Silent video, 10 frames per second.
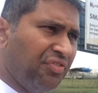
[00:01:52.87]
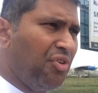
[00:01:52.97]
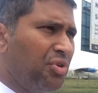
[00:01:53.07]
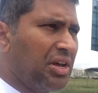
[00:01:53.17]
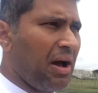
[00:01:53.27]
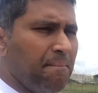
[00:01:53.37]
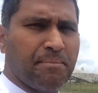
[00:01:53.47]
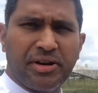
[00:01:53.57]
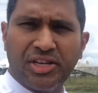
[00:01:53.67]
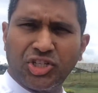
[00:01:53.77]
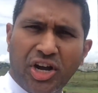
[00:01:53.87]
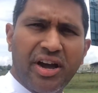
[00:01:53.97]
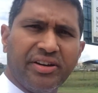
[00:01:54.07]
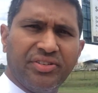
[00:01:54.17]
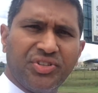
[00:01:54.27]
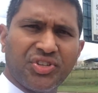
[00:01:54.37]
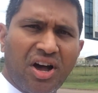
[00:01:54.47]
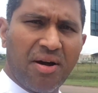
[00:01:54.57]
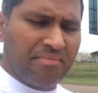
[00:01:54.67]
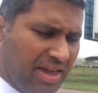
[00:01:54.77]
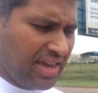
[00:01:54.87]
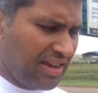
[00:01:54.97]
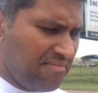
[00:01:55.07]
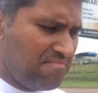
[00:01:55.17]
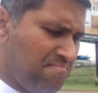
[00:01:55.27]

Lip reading: phone company giants are making